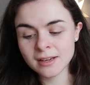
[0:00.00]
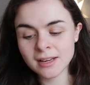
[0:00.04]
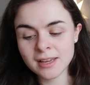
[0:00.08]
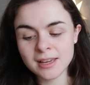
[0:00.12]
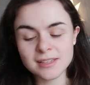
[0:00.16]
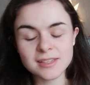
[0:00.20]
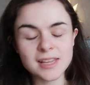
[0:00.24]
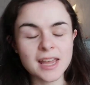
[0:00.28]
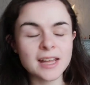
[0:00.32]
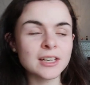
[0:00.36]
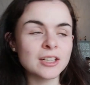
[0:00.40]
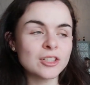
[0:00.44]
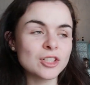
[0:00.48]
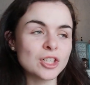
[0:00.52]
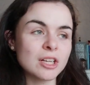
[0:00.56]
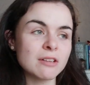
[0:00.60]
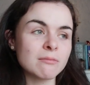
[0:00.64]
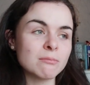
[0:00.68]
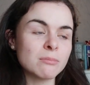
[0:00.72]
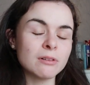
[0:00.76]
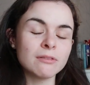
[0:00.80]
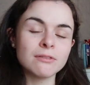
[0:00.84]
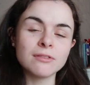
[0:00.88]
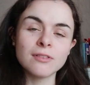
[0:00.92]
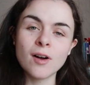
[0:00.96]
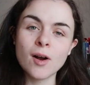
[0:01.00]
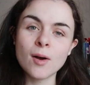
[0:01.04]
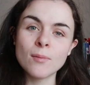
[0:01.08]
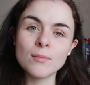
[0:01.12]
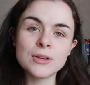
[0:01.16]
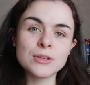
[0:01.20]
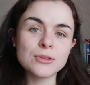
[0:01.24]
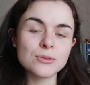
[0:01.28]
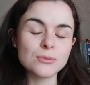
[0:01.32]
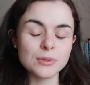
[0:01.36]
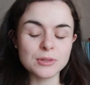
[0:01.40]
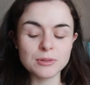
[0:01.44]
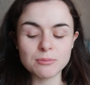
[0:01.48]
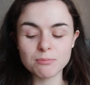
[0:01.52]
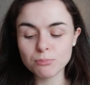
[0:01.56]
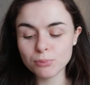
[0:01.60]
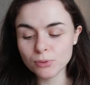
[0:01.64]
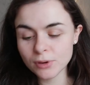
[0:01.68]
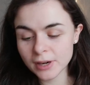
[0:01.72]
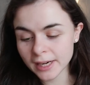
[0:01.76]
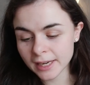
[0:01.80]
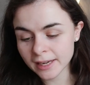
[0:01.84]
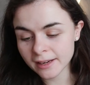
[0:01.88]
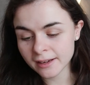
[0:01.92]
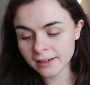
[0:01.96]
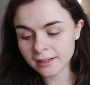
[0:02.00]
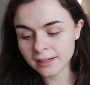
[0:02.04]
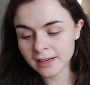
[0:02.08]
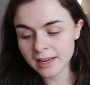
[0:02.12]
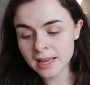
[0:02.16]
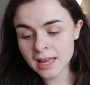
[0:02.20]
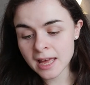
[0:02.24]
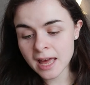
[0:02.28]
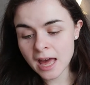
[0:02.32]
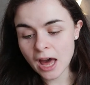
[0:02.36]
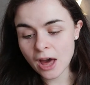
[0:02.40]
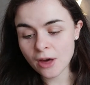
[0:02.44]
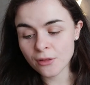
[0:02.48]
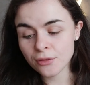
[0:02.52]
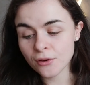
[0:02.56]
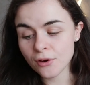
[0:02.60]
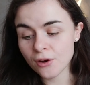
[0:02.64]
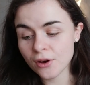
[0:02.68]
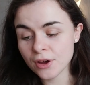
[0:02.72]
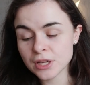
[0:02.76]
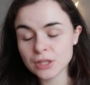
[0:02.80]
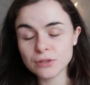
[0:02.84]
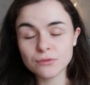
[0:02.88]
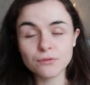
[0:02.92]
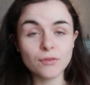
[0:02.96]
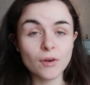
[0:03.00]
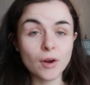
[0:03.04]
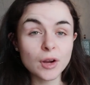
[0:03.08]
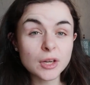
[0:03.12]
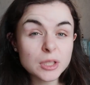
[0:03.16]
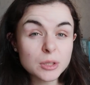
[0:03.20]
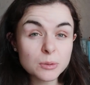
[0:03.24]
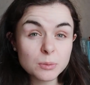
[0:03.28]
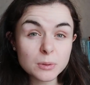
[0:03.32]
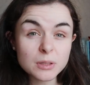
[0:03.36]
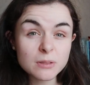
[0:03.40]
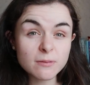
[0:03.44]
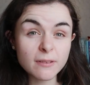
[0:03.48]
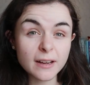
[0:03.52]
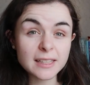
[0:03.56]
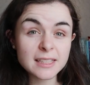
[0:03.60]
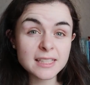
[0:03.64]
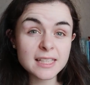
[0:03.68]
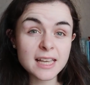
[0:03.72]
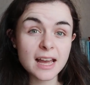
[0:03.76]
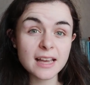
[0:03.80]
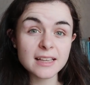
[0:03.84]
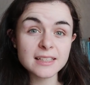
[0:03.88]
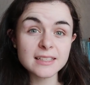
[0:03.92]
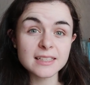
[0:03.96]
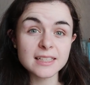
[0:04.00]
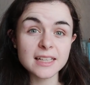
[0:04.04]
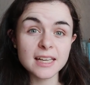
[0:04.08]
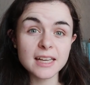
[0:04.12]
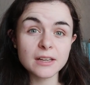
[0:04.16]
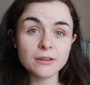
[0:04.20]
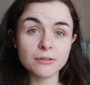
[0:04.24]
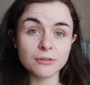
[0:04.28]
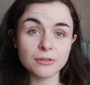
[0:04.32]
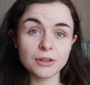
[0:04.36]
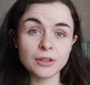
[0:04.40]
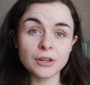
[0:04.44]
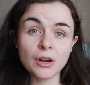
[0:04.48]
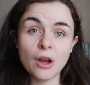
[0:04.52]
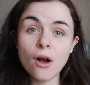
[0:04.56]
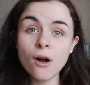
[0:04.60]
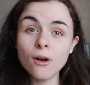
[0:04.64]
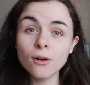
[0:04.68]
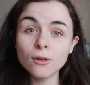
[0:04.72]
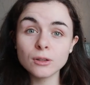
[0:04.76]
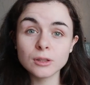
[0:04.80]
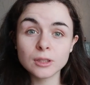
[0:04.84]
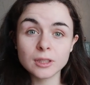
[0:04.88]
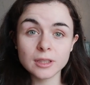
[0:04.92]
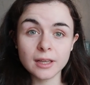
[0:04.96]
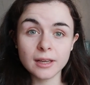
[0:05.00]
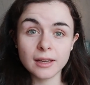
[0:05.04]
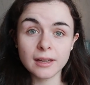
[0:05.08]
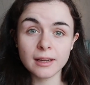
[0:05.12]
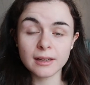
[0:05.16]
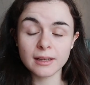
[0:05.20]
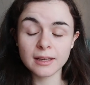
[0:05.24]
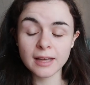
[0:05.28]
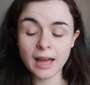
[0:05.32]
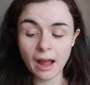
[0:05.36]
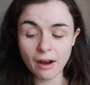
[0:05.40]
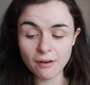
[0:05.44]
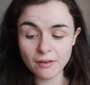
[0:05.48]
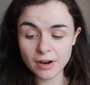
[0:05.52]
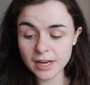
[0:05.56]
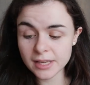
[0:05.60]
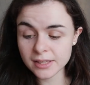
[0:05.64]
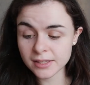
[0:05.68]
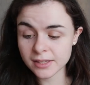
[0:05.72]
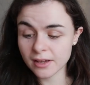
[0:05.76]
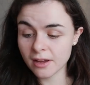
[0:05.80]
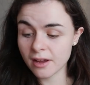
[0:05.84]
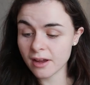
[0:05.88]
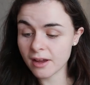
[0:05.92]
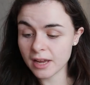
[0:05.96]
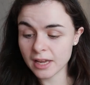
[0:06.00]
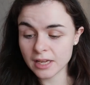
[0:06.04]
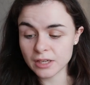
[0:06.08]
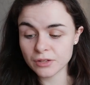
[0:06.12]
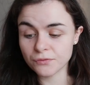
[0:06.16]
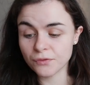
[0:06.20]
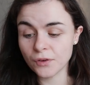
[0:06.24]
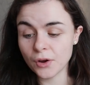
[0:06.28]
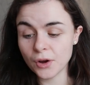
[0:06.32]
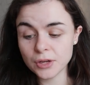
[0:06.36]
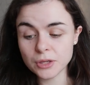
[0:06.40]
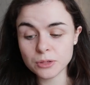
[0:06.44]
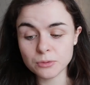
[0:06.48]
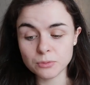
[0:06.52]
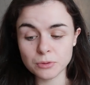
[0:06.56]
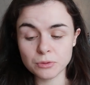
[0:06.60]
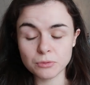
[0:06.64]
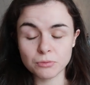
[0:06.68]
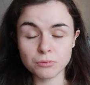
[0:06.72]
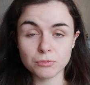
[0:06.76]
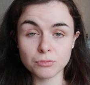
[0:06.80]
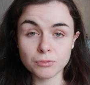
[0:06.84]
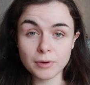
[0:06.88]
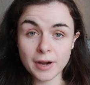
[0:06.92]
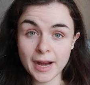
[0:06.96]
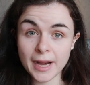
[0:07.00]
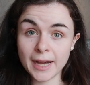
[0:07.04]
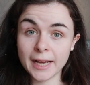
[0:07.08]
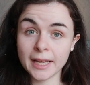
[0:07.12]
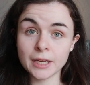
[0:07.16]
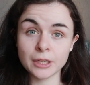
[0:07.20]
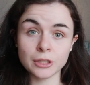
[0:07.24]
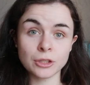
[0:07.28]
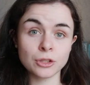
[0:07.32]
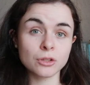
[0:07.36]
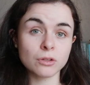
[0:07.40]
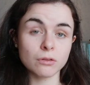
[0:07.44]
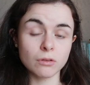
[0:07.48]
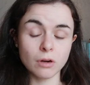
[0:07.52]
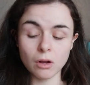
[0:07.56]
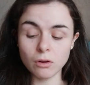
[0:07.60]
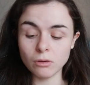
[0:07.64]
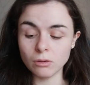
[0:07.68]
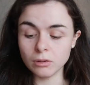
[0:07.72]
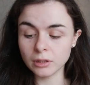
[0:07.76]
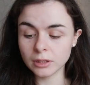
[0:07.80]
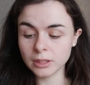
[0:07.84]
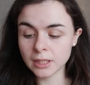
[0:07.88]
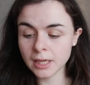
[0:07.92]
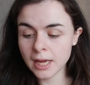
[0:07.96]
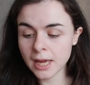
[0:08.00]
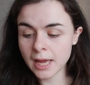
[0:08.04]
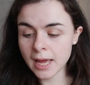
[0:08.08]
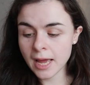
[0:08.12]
His energy and performance was brilliant. I thought his voice was fantastic. For an older character, his voice was really controlled.